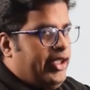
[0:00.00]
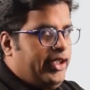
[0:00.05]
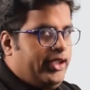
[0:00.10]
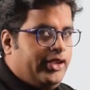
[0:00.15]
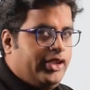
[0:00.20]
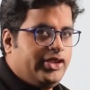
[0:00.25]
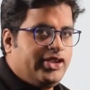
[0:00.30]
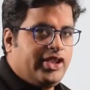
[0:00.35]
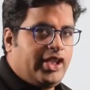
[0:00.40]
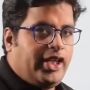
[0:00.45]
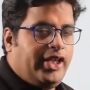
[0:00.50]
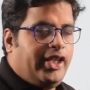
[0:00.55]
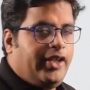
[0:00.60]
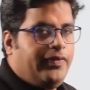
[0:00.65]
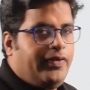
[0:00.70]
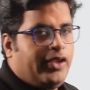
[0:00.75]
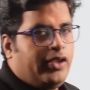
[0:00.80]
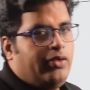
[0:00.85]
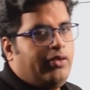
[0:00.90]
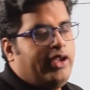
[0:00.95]
it in the
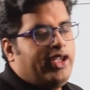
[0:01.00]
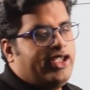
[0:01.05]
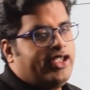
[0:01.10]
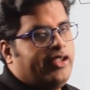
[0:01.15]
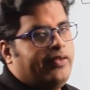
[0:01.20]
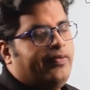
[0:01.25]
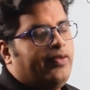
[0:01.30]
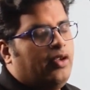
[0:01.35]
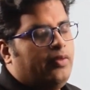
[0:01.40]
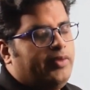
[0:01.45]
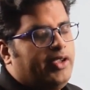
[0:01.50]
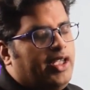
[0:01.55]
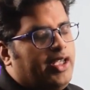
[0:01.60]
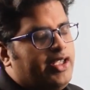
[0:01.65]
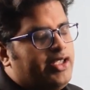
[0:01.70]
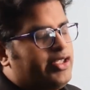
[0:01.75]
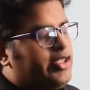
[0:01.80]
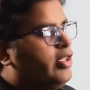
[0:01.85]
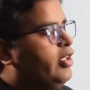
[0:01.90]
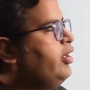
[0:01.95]
scientific notation form, that
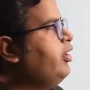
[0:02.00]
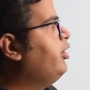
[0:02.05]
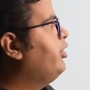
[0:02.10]
is